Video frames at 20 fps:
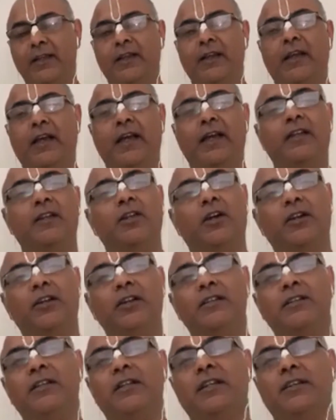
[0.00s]
And Lord
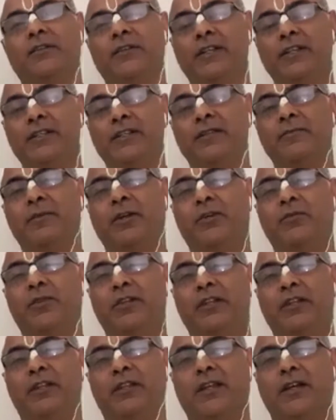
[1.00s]
Krishna reveals in Bhagavad
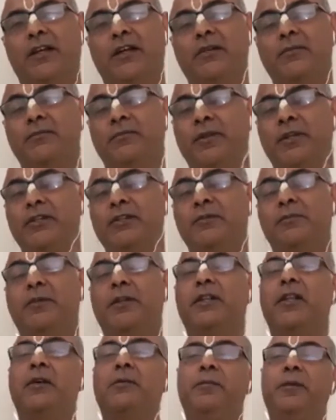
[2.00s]
Gita, Ham Bij
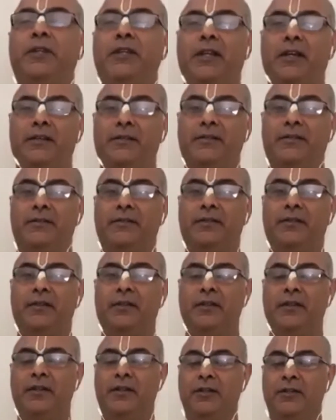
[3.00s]
Pradapita.
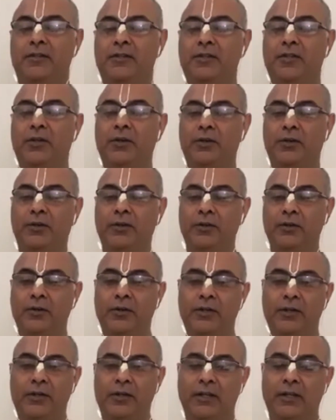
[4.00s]
So
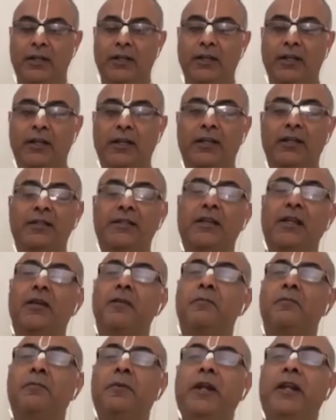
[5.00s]
he is
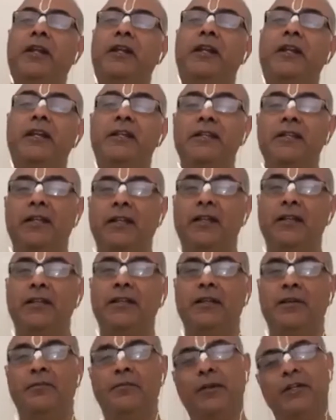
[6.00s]
impregnating
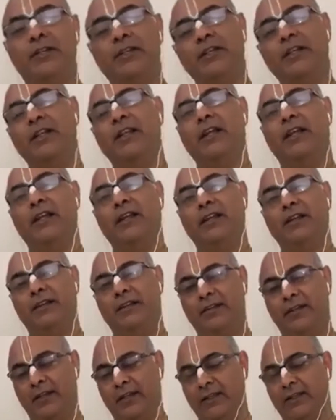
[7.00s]
the material
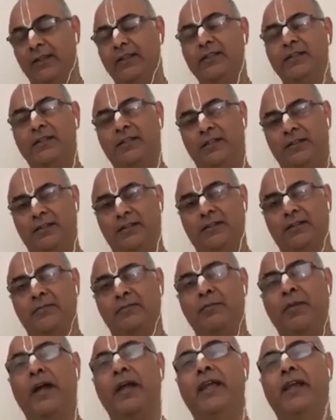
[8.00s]
energy,
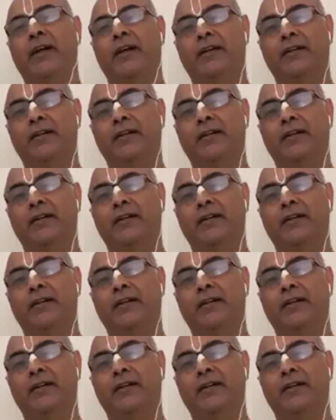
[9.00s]
Maya,